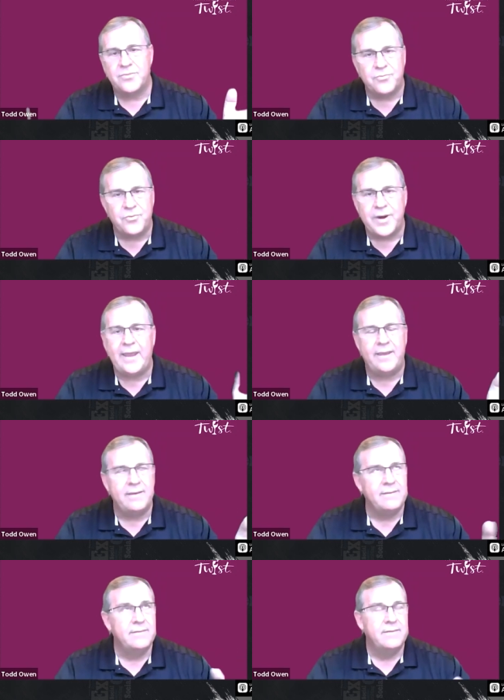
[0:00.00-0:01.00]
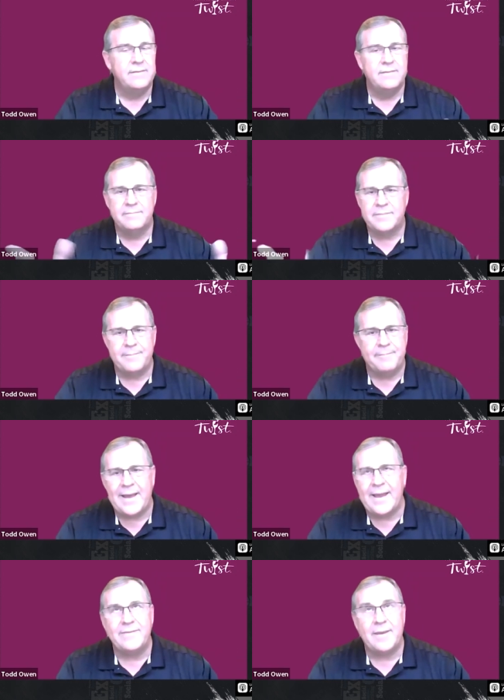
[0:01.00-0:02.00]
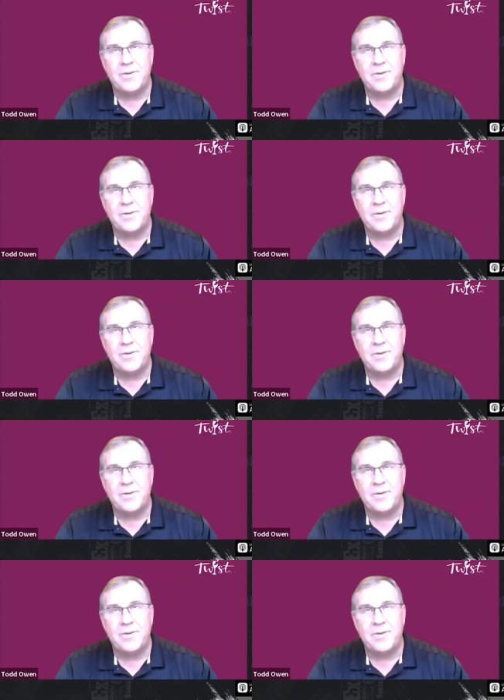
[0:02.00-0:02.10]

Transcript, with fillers: three combined,